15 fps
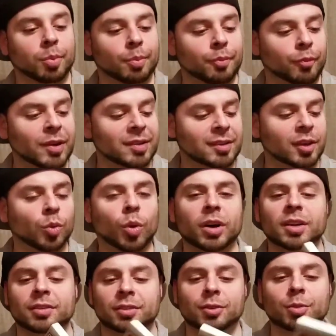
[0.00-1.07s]
Red Steel
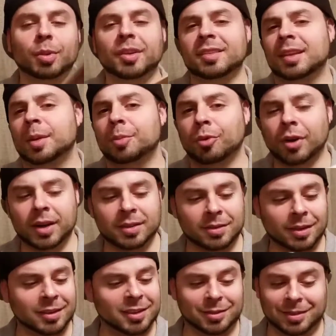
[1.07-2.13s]
1 and 2 are about the same
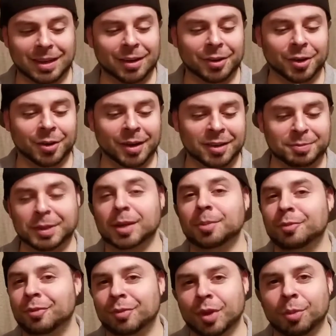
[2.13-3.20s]
price. I don't know. I just picked up
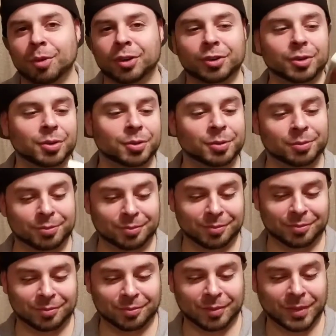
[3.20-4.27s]
number 2.
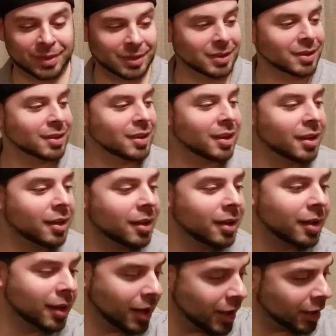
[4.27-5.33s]

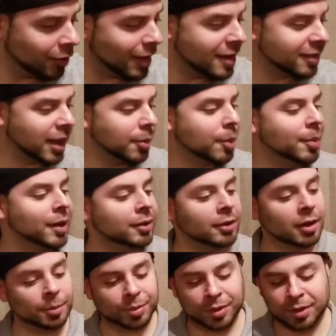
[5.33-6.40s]
And the last game I picked
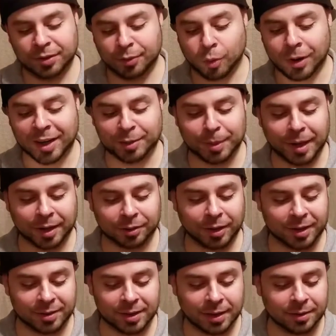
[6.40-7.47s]
up is for Xbox
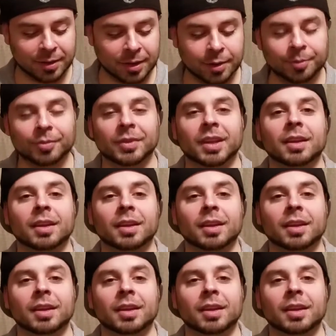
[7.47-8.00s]
360.